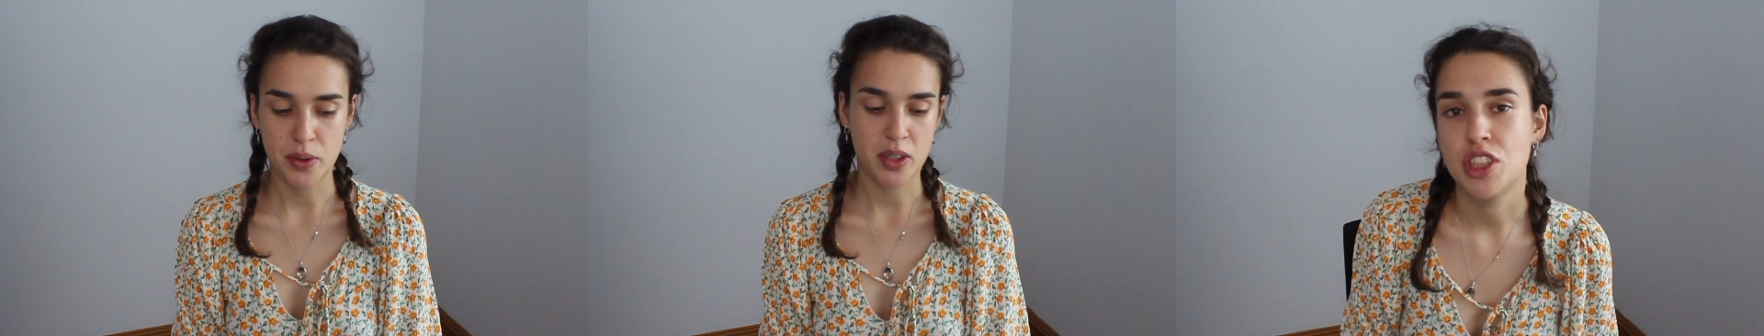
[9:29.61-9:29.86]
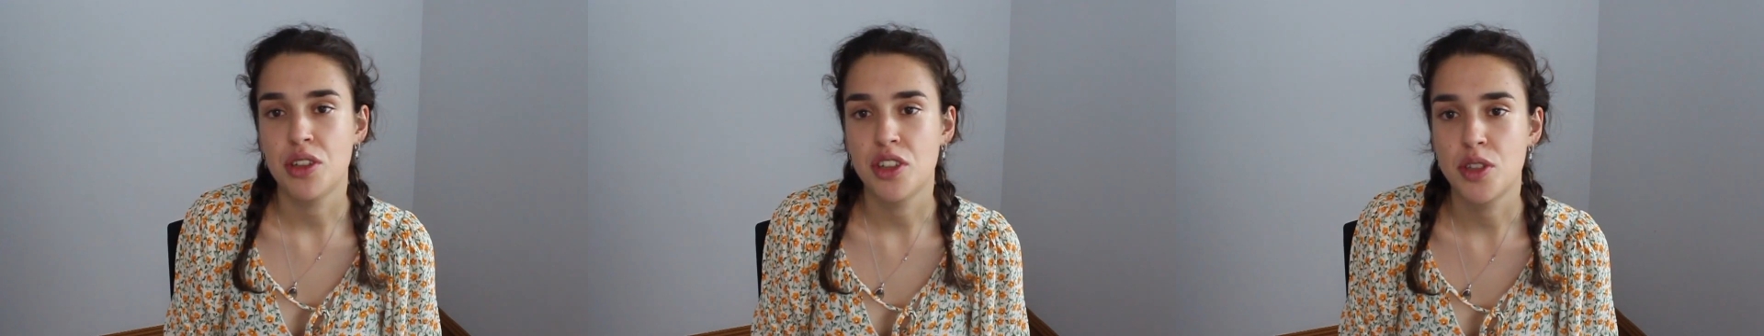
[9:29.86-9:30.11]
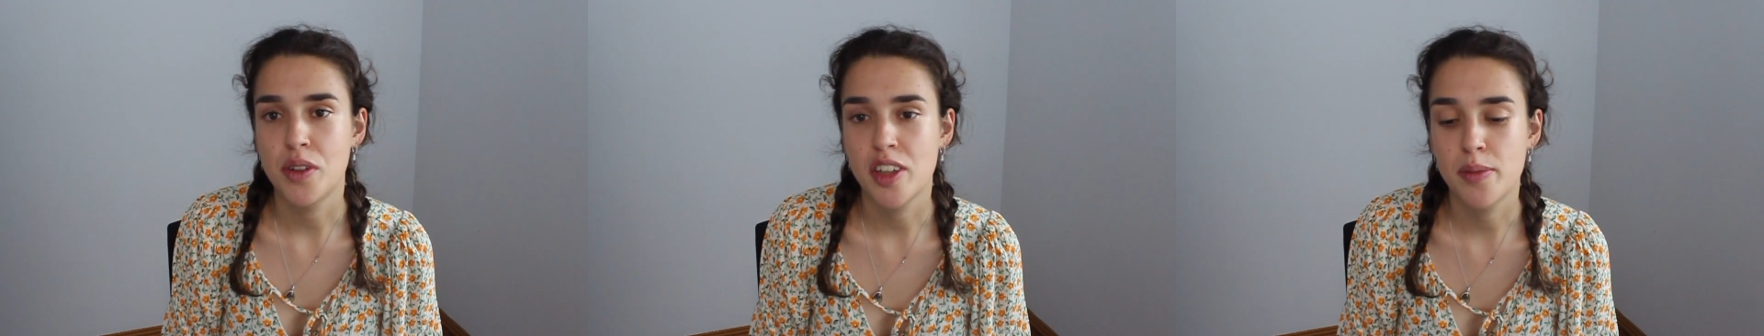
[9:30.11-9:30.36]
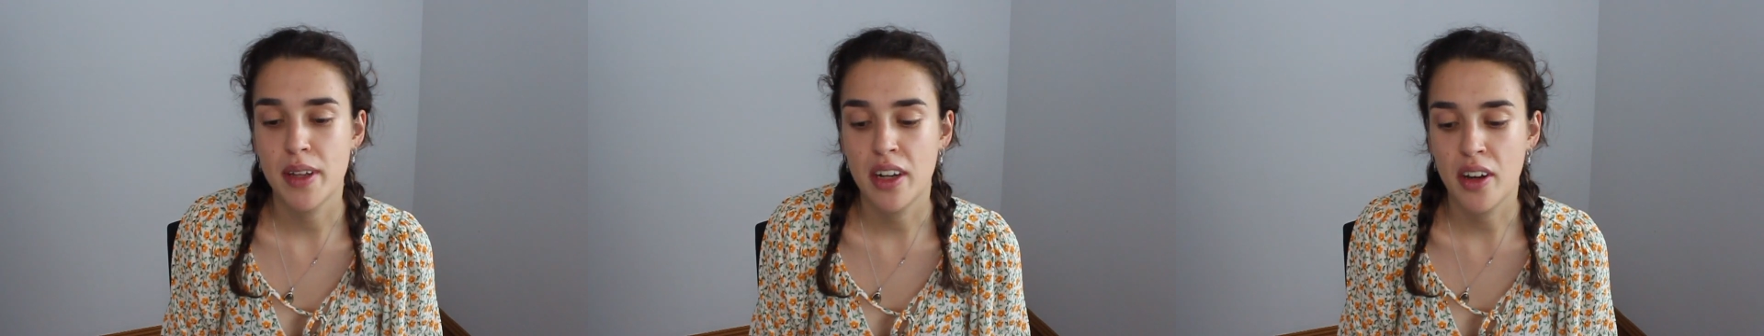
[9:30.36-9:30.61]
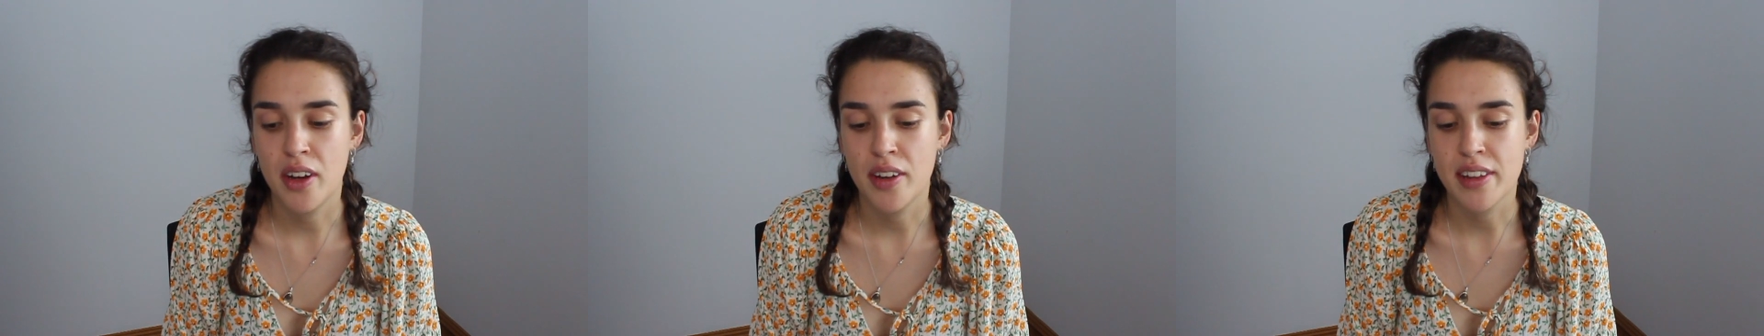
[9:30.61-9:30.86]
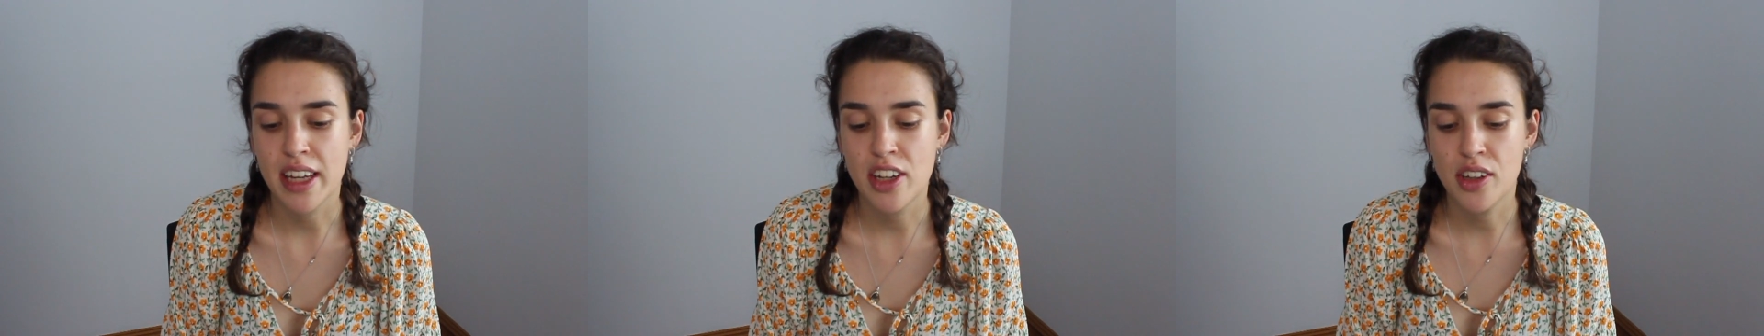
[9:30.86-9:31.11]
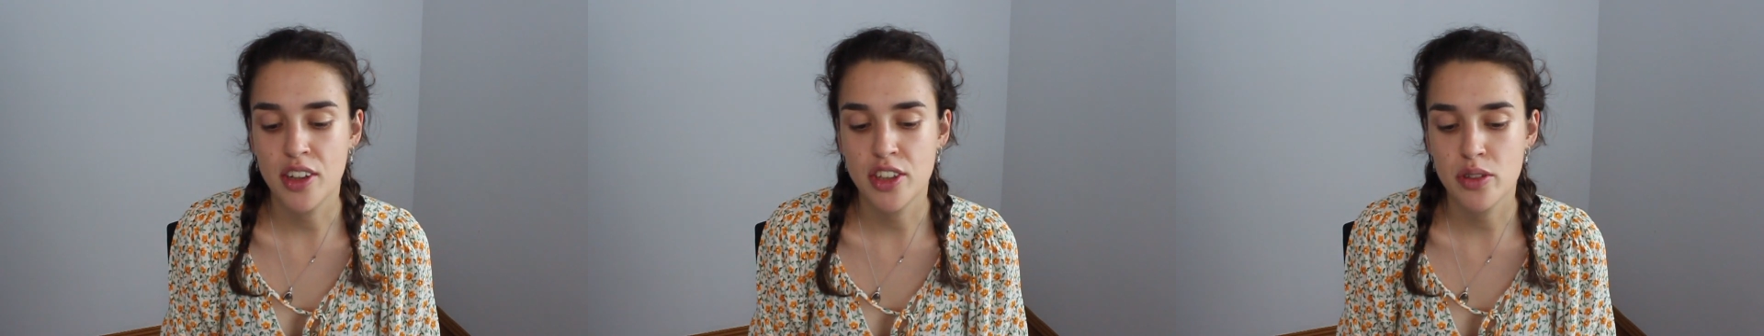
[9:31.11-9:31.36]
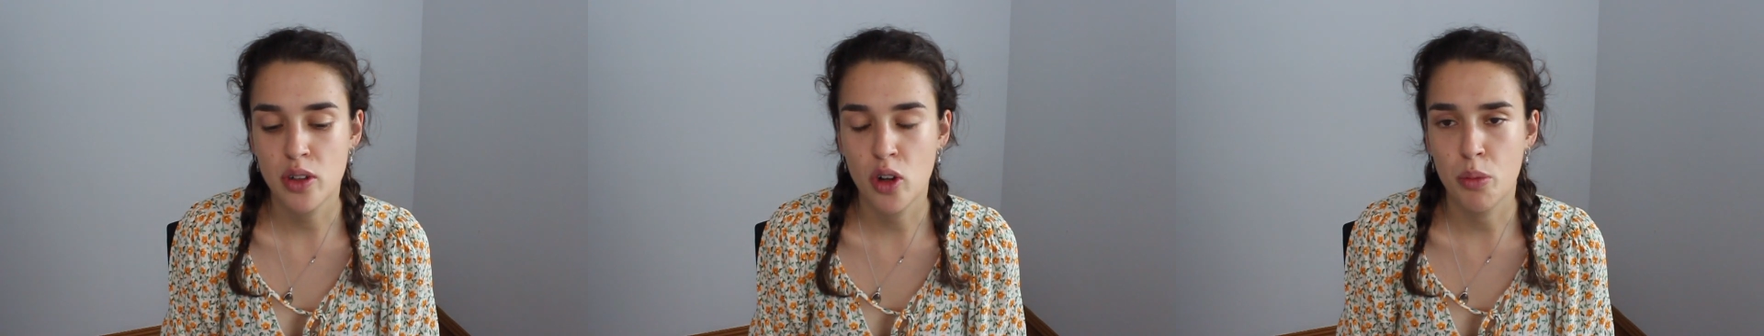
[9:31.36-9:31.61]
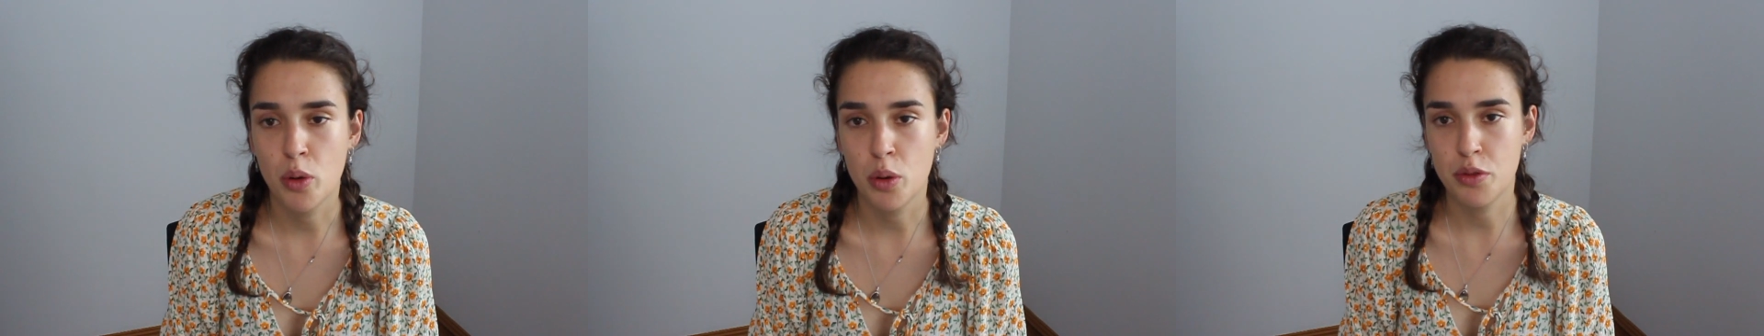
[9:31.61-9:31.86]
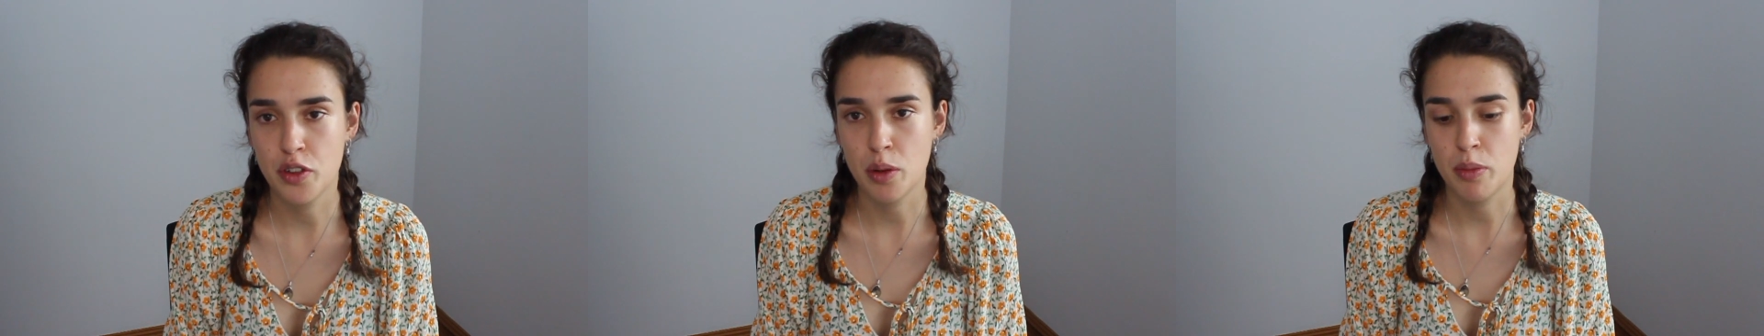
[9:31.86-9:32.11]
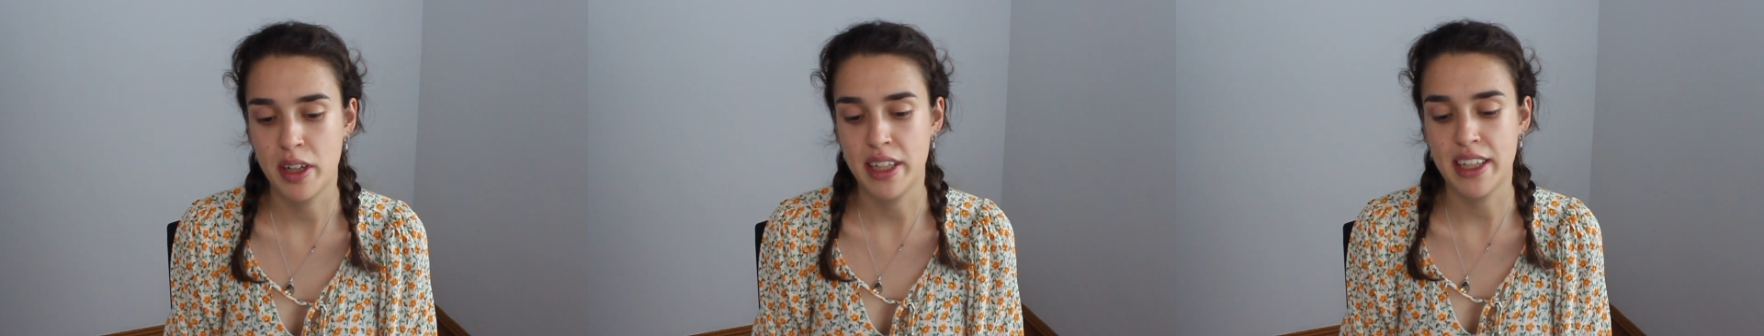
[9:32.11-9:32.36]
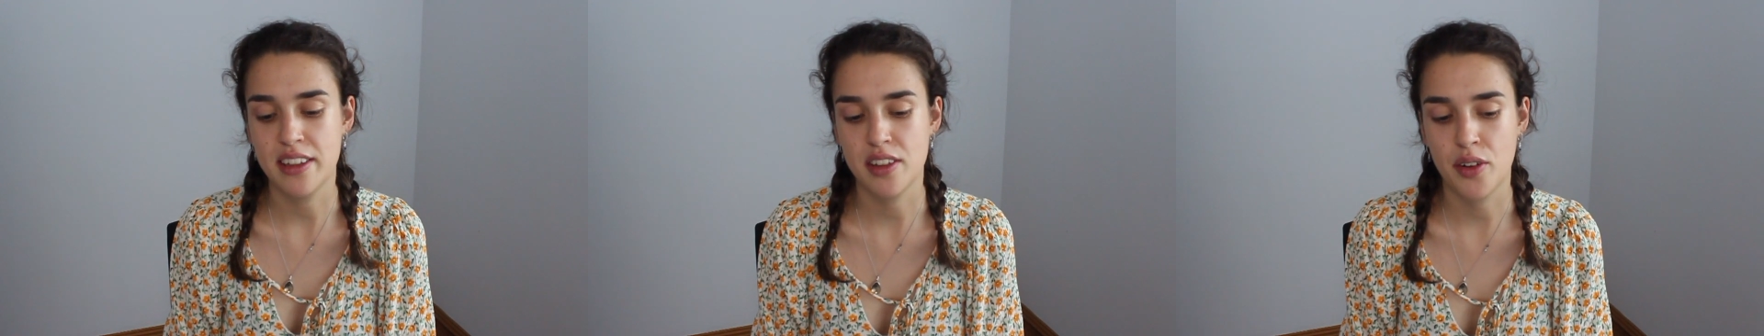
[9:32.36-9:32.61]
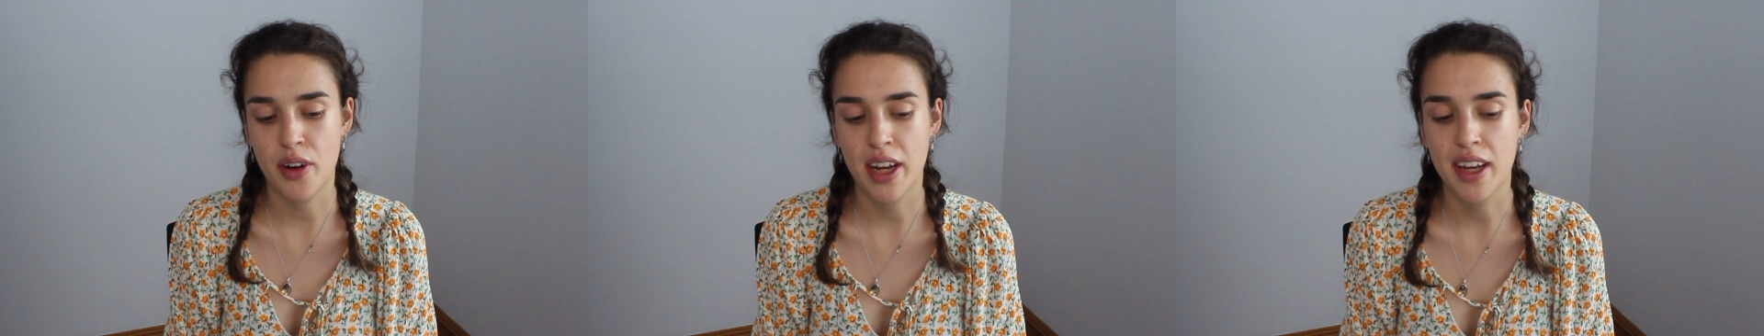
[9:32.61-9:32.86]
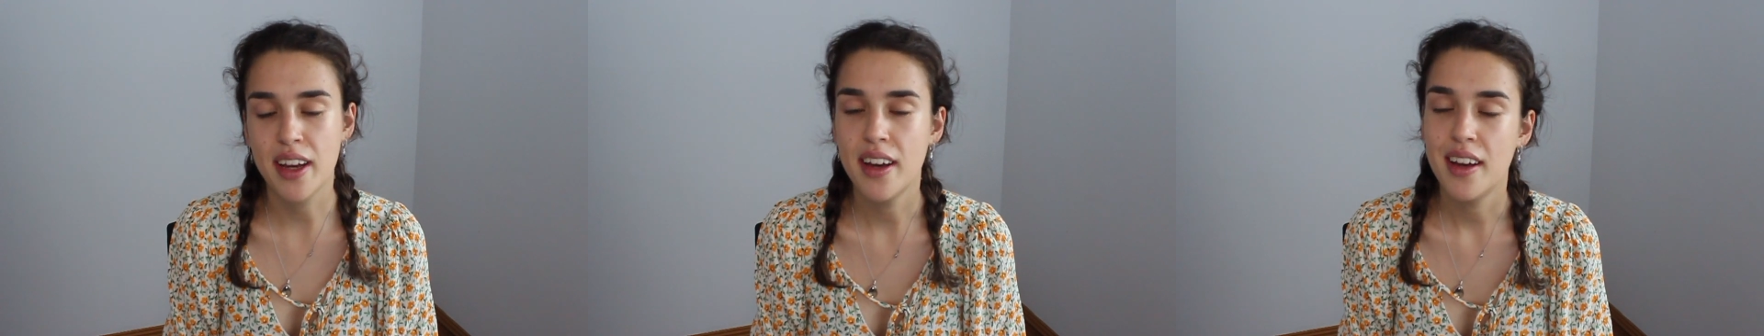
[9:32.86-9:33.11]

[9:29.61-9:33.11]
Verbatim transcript: because you don't spend loads and you can do a lot more with your money, it's great.